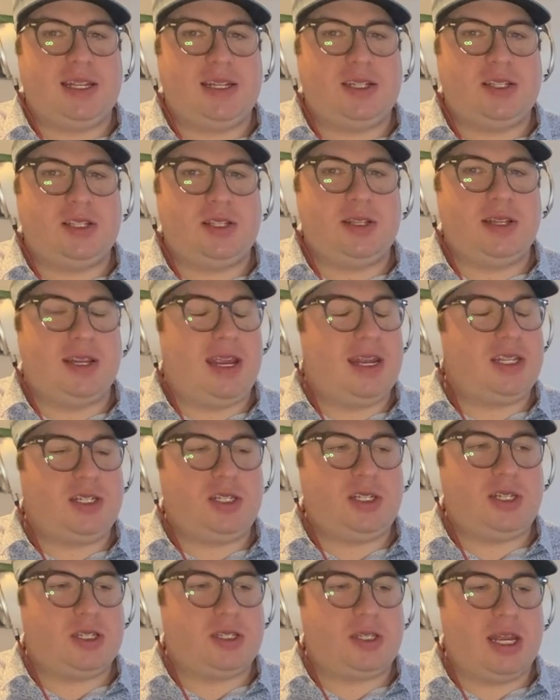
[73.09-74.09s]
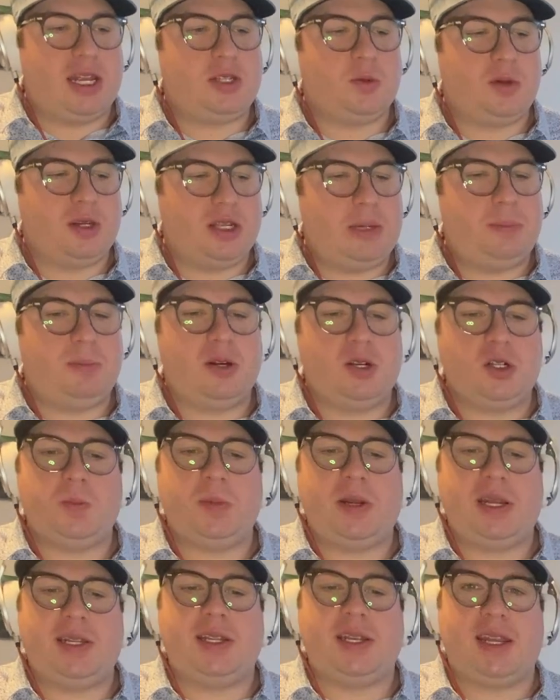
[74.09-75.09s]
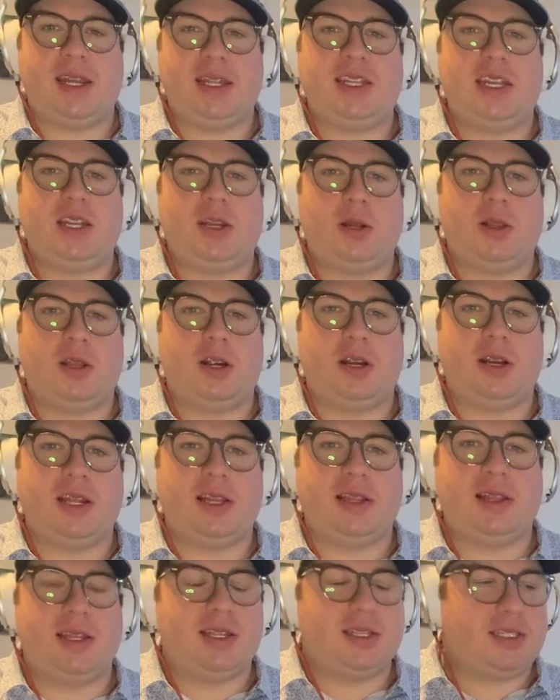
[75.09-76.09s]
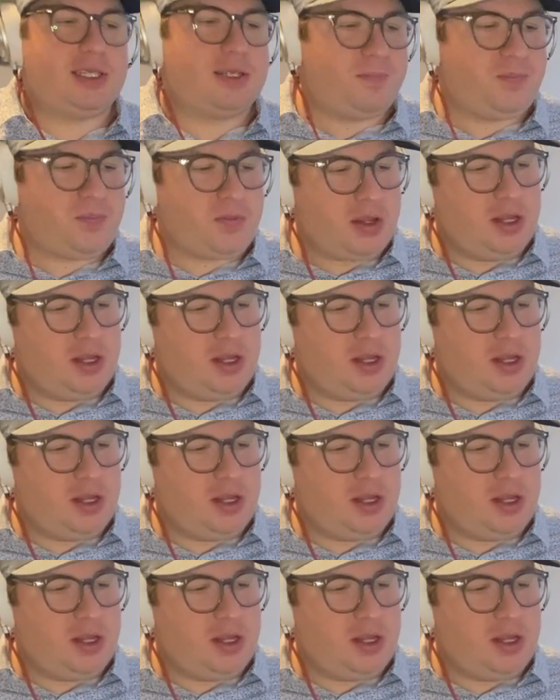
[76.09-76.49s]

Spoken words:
and it's really pushed me to continue learning this.